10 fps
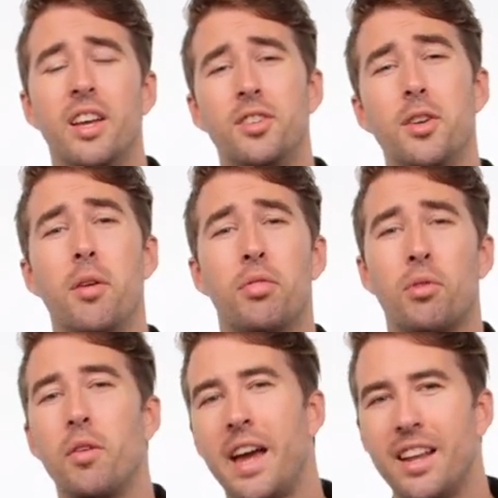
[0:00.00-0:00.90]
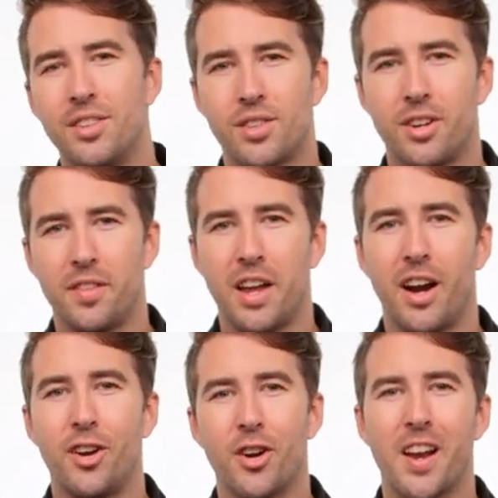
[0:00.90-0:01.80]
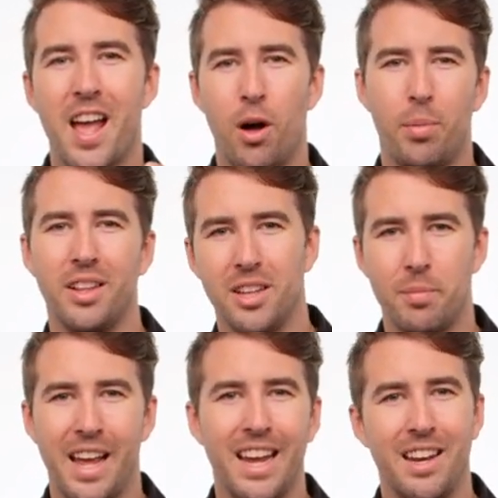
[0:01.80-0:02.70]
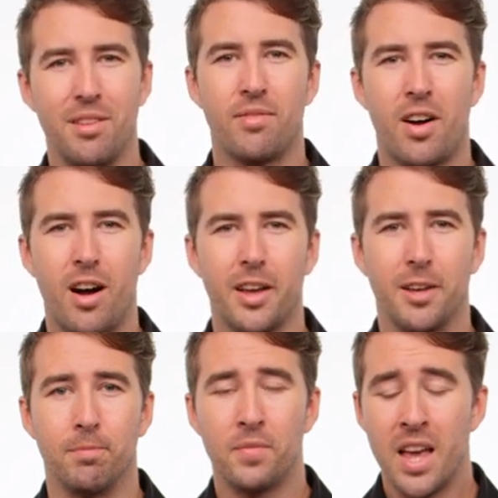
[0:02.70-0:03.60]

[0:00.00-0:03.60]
so you can throw that insert in there and you're going to help eliminate any fogging.